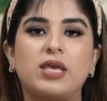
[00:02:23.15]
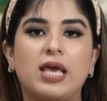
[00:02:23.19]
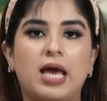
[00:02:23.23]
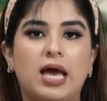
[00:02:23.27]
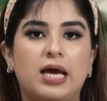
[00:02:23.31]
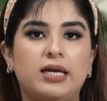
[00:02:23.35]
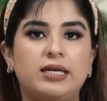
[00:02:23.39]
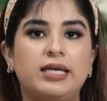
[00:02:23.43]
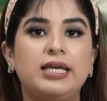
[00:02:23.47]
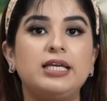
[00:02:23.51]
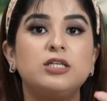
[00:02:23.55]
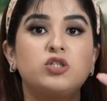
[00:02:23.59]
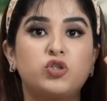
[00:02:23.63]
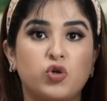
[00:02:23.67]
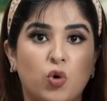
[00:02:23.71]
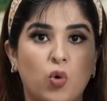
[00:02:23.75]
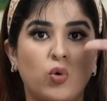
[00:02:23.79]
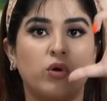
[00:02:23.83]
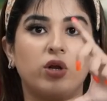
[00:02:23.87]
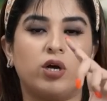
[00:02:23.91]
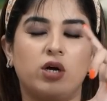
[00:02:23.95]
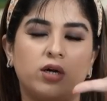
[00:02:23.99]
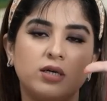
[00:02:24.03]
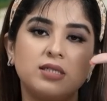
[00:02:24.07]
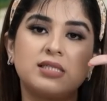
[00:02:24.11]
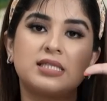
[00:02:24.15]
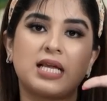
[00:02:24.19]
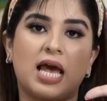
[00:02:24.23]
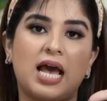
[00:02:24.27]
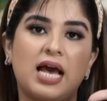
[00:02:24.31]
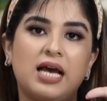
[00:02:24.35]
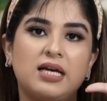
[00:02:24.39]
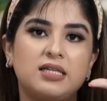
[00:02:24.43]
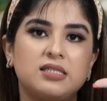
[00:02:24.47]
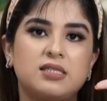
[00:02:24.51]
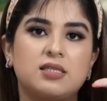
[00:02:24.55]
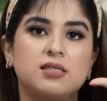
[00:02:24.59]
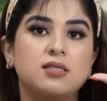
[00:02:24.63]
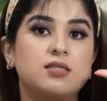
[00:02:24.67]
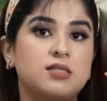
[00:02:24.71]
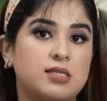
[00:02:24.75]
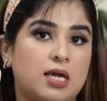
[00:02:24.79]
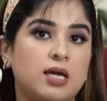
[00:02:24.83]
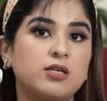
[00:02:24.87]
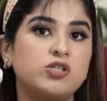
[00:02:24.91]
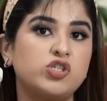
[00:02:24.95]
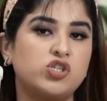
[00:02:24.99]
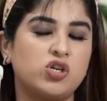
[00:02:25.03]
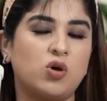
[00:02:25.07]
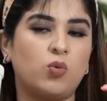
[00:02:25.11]
carry toners as
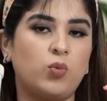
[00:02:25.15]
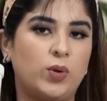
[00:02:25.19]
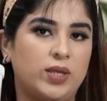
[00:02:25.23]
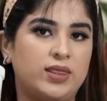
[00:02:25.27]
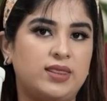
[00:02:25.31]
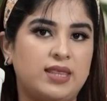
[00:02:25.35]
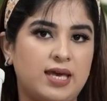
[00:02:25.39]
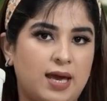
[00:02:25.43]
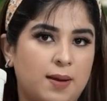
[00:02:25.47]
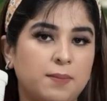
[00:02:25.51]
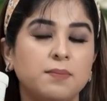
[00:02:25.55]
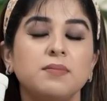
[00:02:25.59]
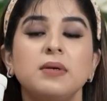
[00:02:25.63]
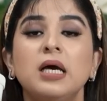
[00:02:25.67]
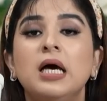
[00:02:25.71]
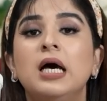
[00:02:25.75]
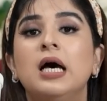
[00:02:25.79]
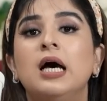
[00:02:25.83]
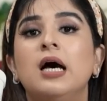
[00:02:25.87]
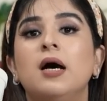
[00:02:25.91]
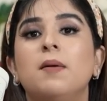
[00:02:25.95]
such with them.